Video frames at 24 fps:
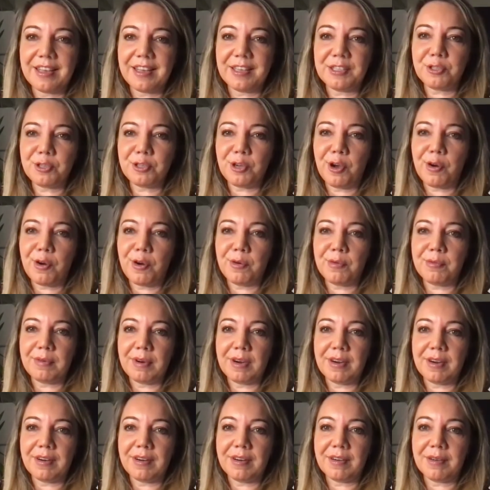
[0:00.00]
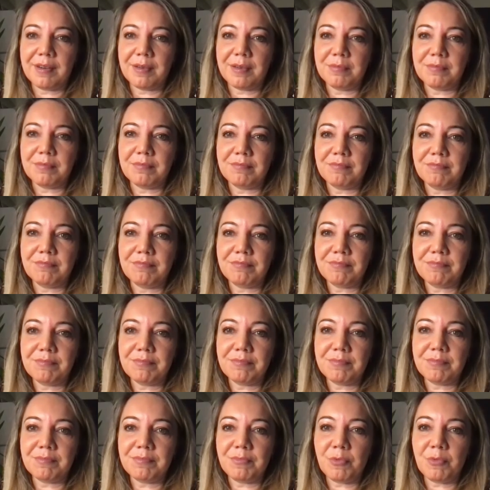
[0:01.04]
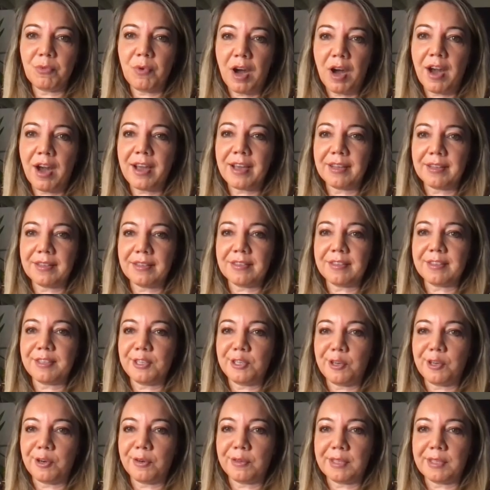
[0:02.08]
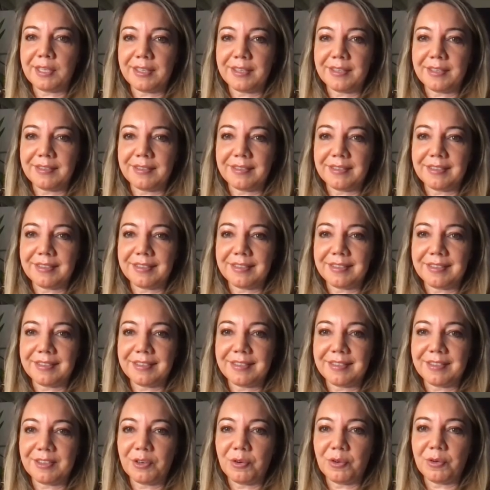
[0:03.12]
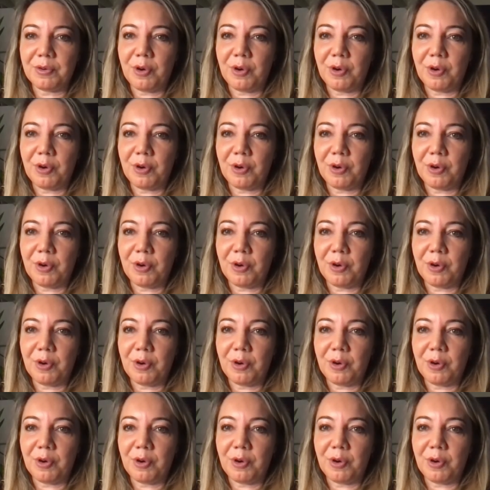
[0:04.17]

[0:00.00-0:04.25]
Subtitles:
So while the